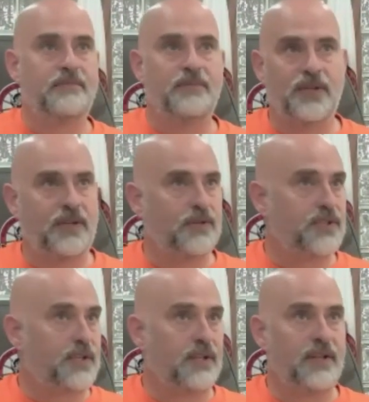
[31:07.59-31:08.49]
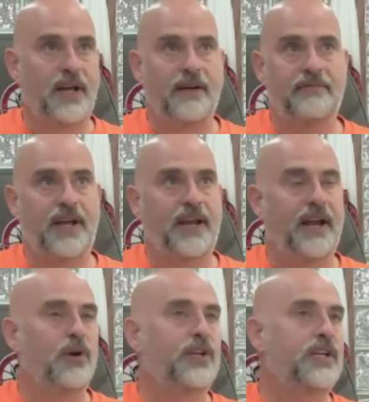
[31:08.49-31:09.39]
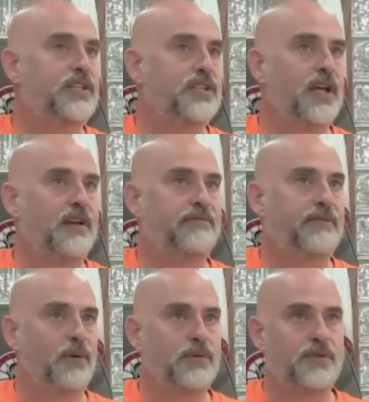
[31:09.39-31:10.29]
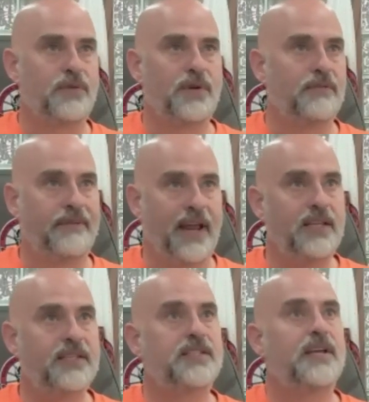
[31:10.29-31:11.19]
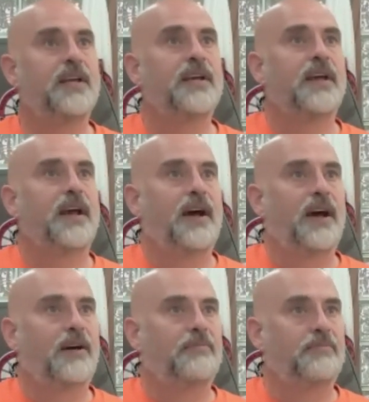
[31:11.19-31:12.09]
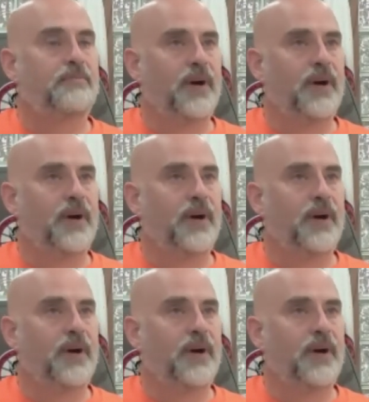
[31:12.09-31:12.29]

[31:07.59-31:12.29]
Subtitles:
You still have that heritage that flows through your veins. And